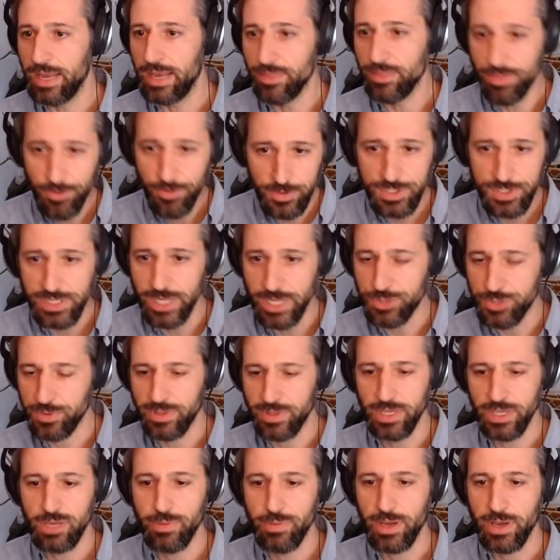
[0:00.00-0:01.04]
In the third stage, we
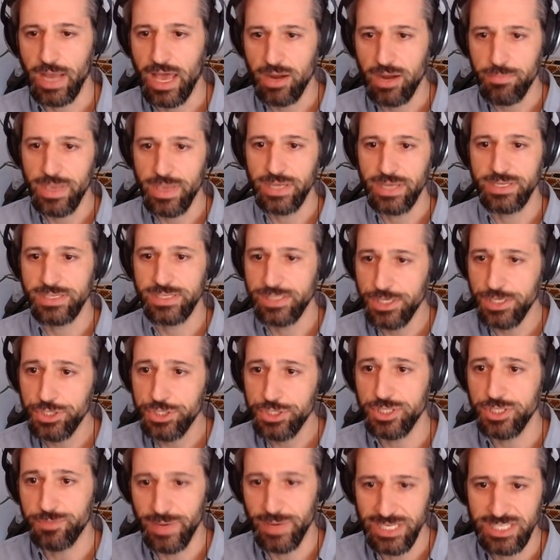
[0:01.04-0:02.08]
think about how to make
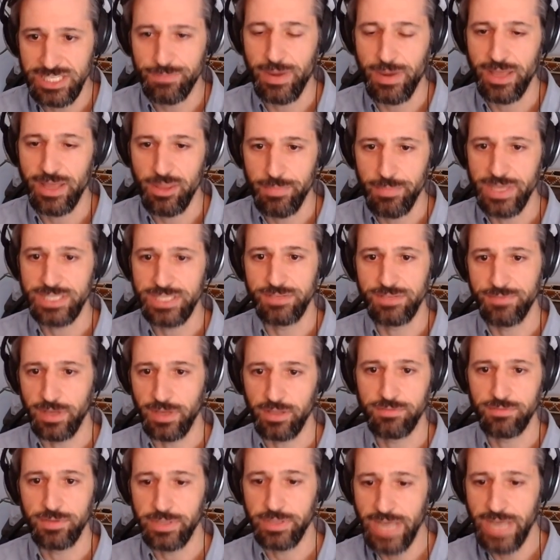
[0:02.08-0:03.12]
decisions based upon the best
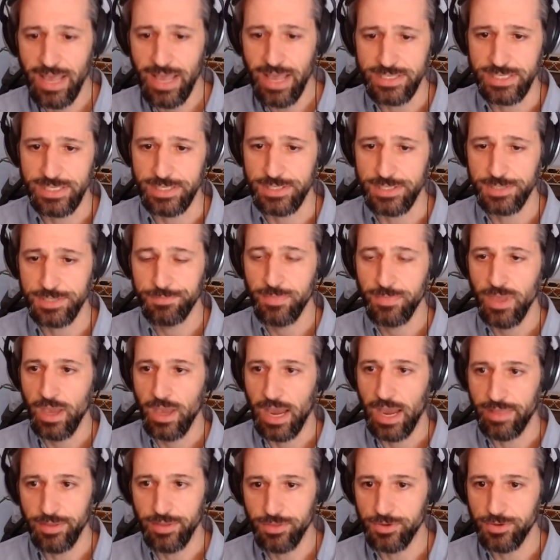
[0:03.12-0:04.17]
available analysis.
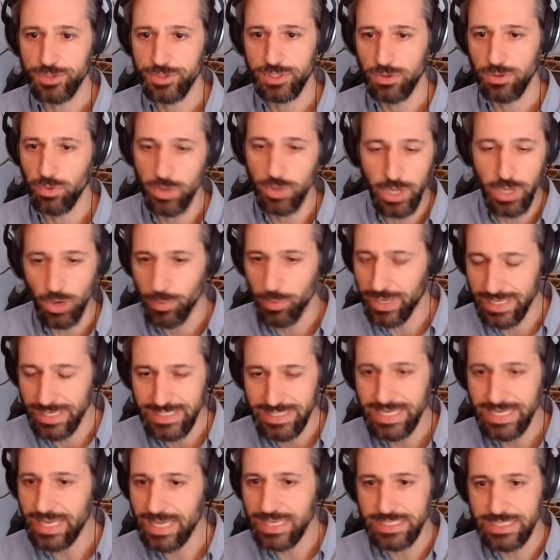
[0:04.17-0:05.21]
I think there's, we
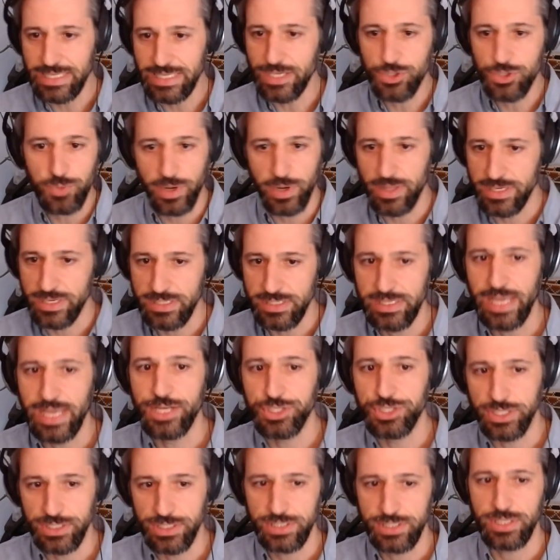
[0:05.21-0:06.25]
can dig into each one of these
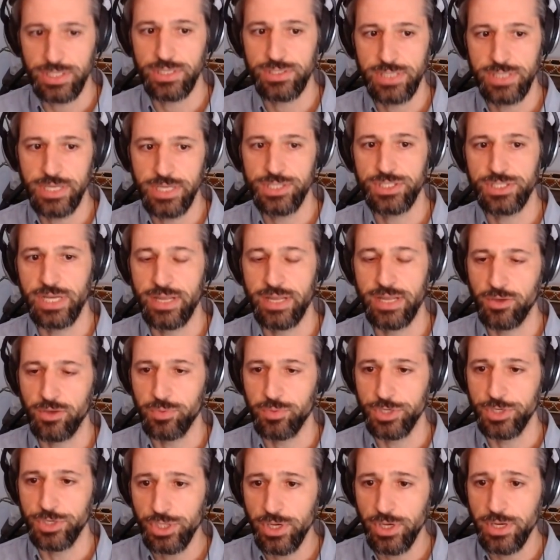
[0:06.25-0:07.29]
stages, and I
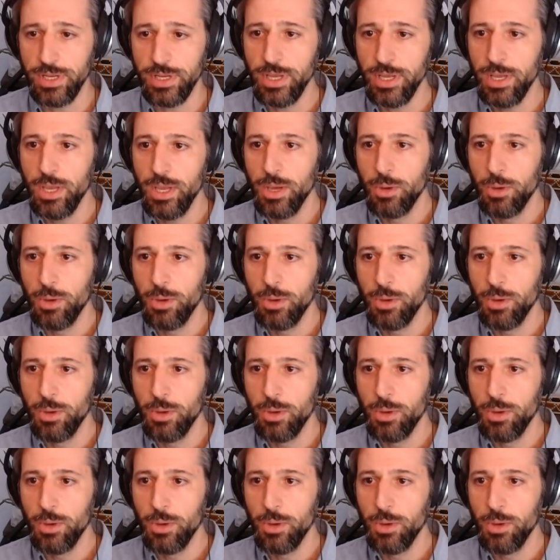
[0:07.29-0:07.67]
think we should.